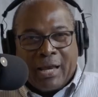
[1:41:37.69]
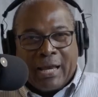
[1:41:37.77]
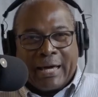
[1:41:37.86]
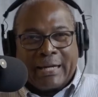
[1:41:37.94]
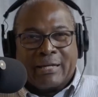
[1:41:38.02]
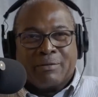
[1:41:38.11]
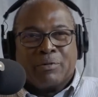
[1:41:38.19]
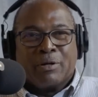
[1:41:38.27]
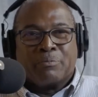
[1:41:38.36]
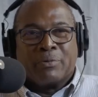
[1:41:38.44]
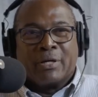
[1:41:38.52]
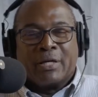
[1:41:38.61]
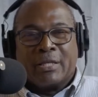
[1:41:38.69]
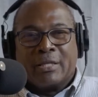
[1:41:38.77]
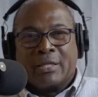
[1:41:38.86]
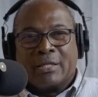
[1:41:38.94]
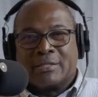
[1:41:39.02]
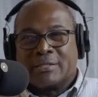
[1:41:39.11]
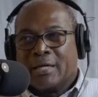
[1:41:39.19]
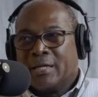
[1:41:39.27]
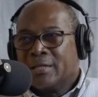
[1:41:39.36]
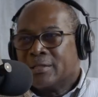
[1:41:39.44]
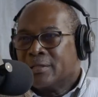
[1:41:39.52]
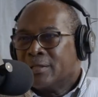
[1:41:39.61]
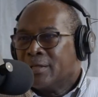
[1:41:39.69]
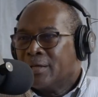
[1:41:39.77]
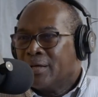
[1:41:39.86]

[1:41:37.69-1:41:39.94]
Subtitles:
line them up in the Senate,